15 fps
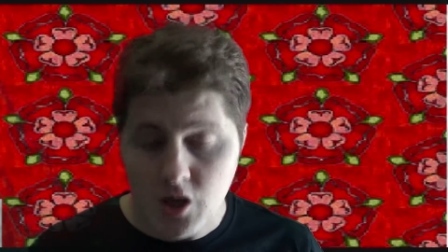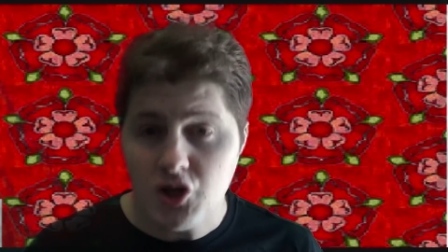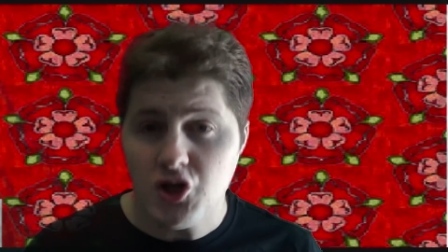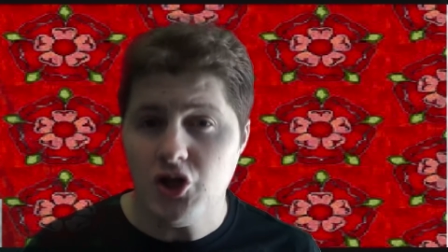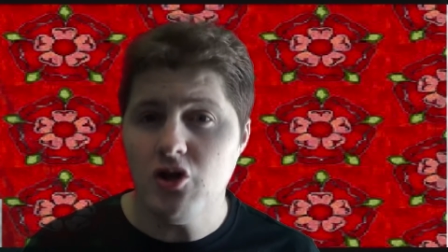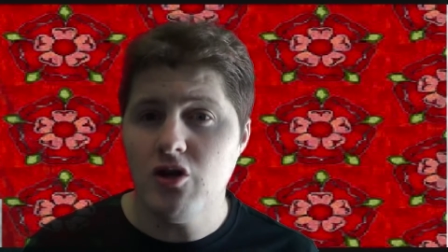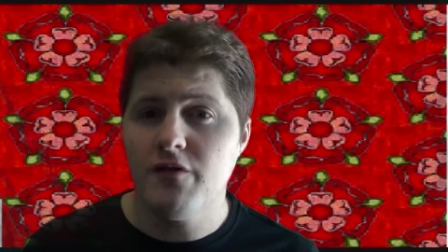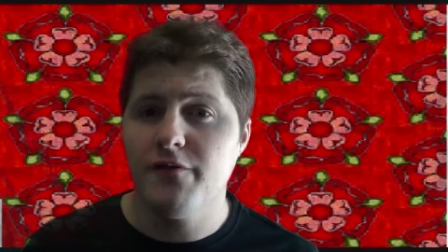
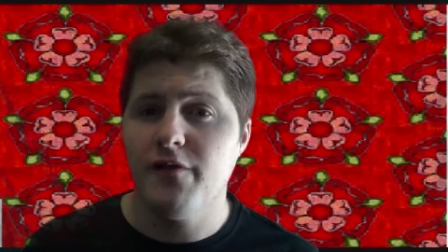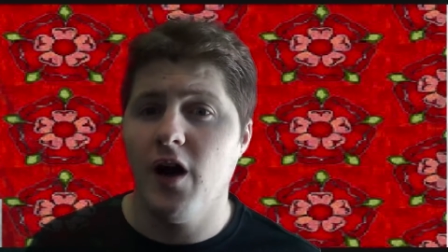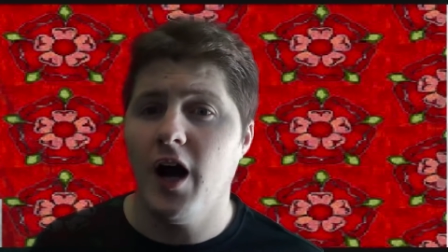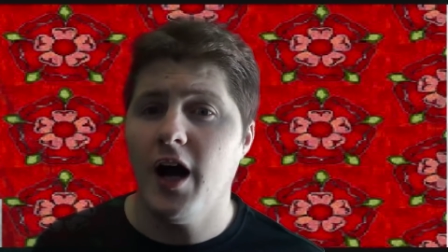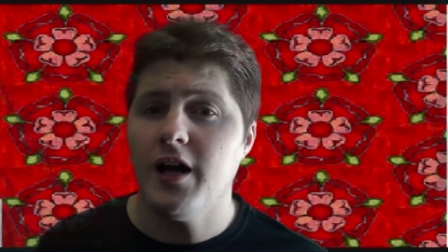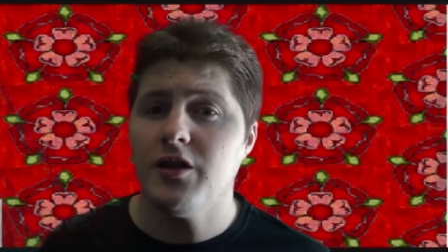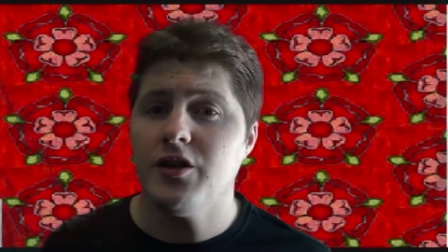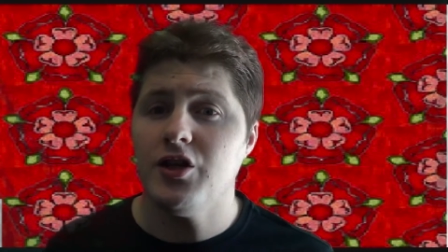To
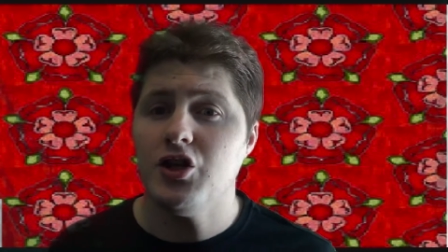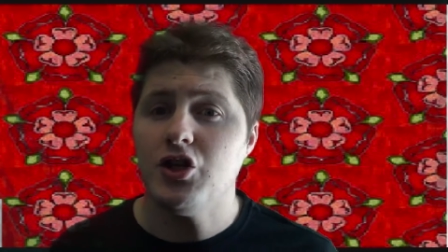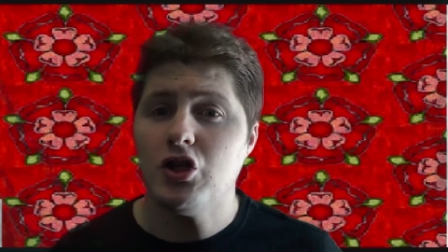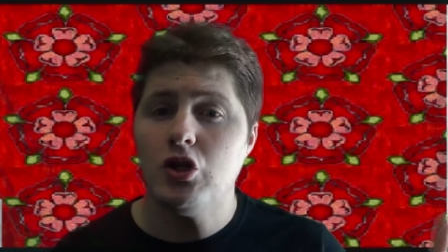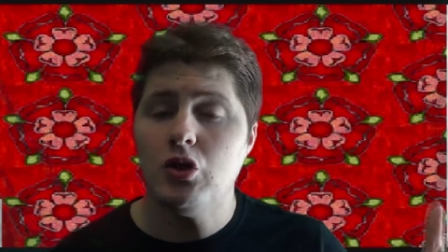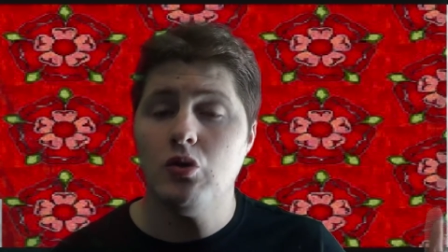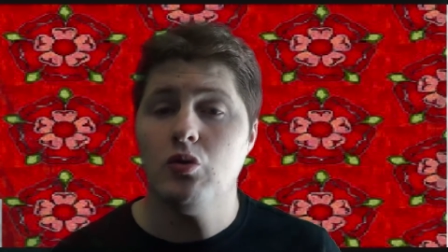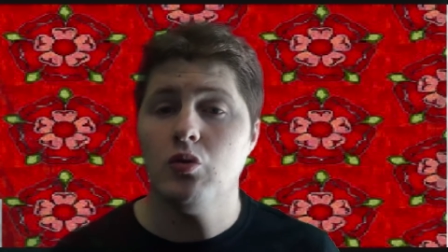unify the
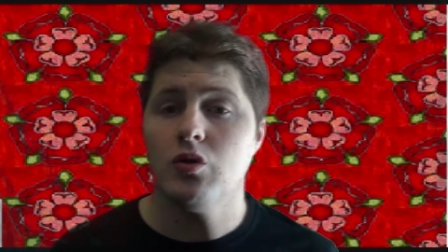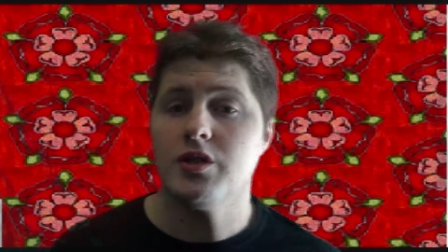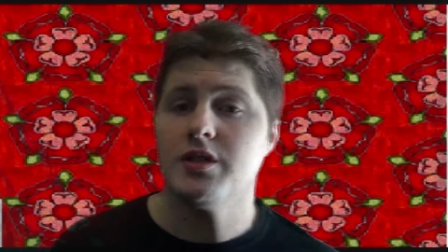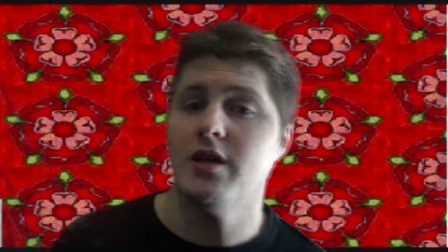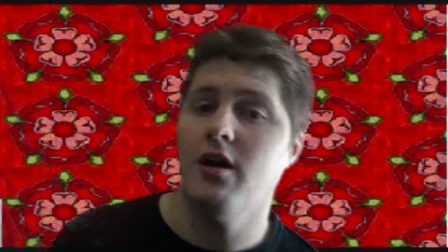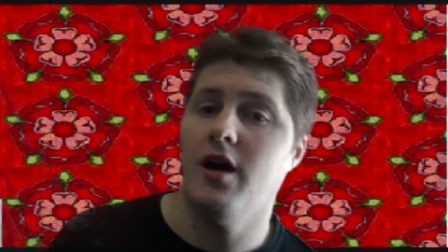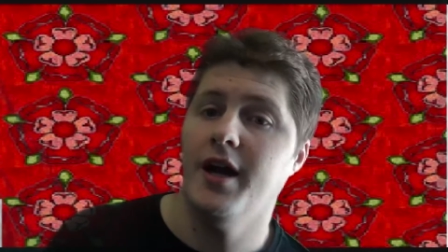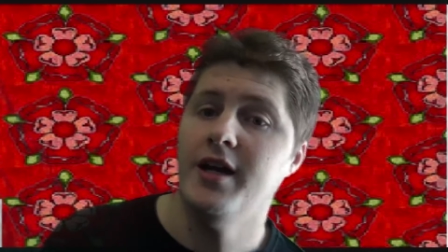two
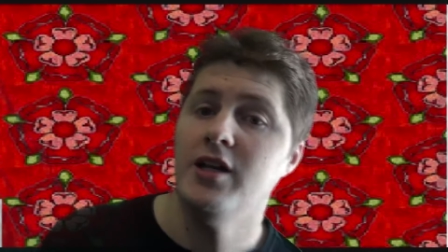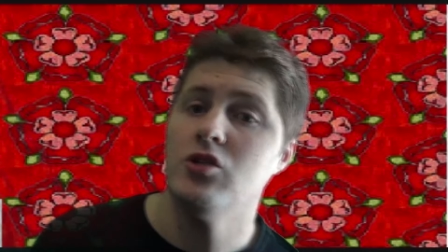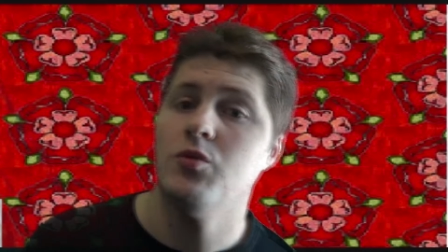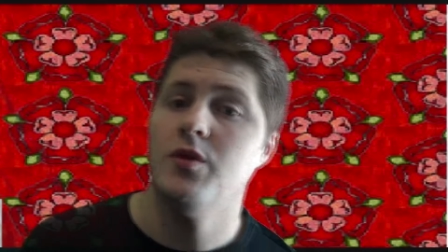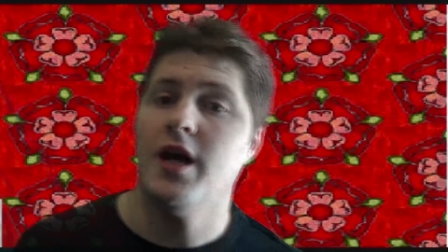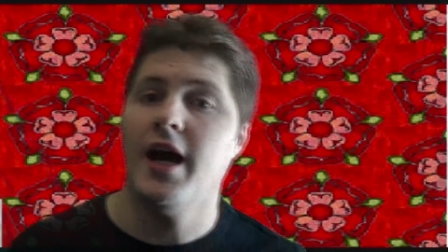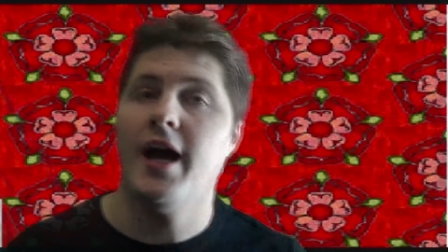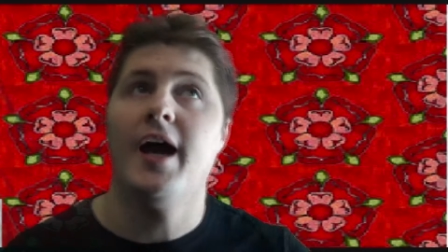sides,
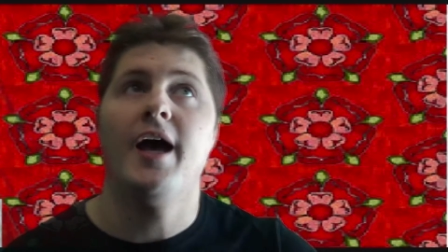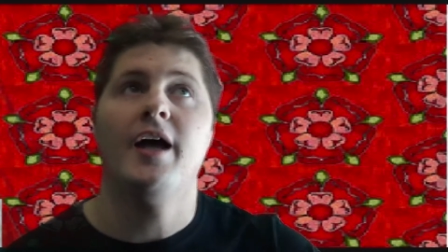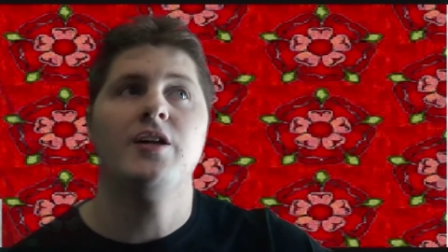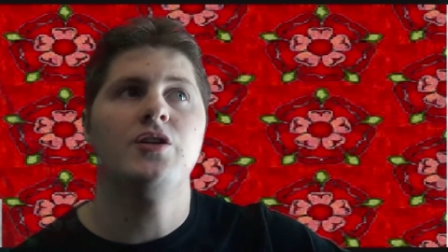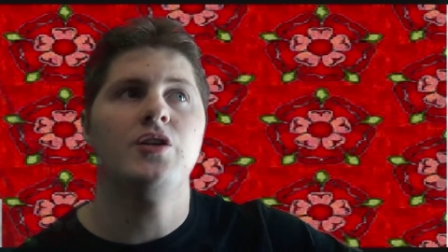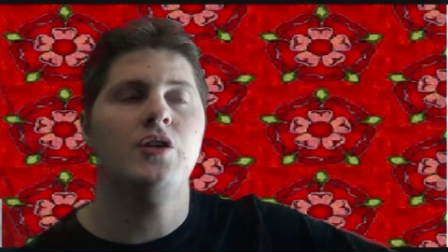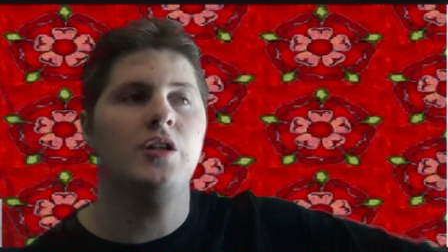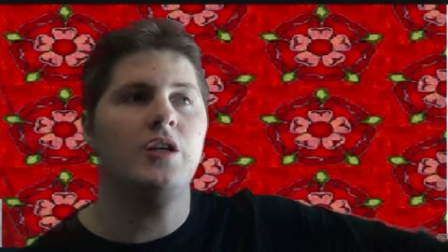we
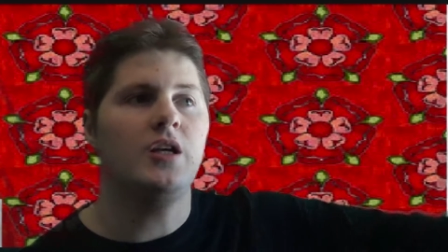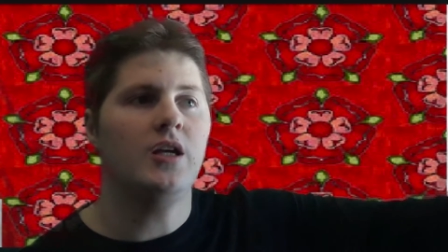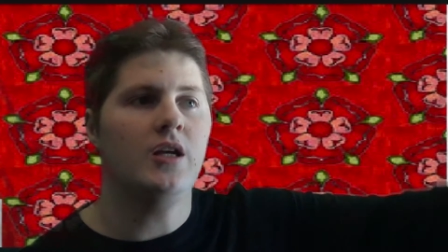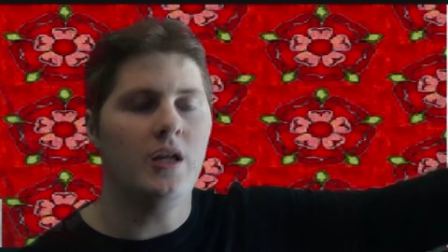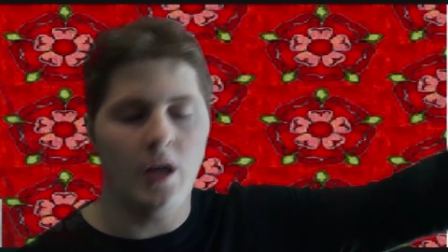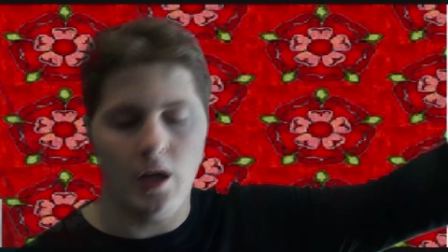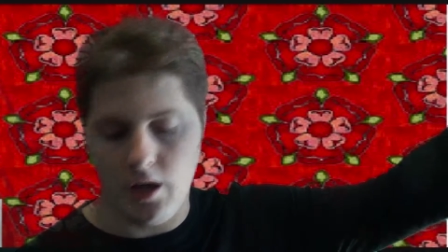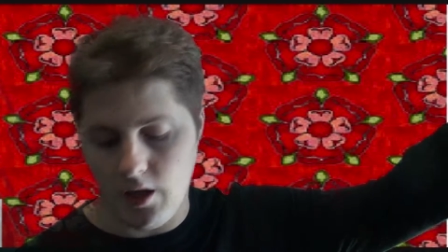had
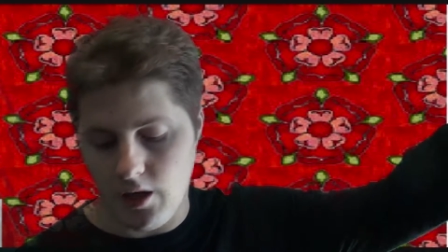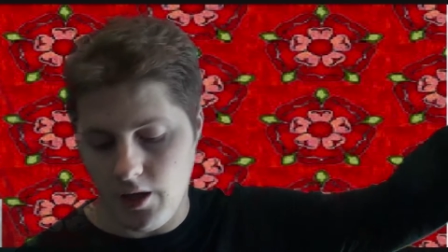the